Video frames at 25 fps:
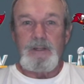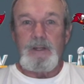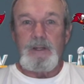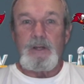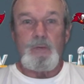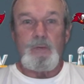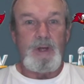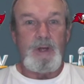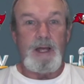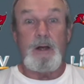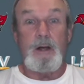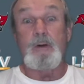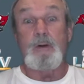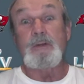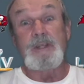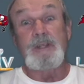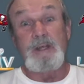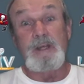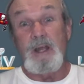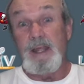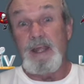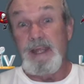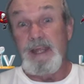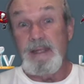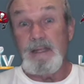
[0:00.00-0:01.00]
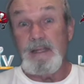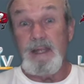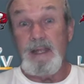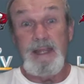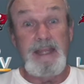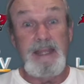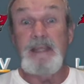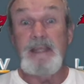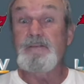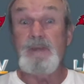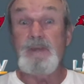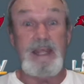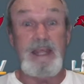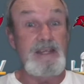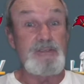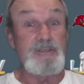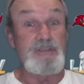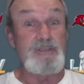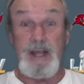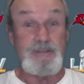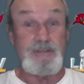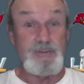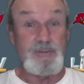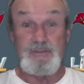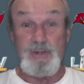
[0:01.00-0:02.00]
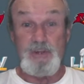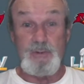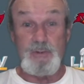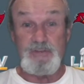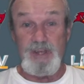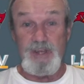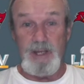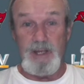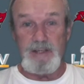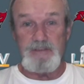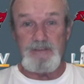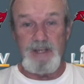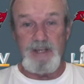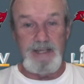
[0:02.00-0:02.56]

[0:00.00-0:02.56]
Well, you know, he treasures those things.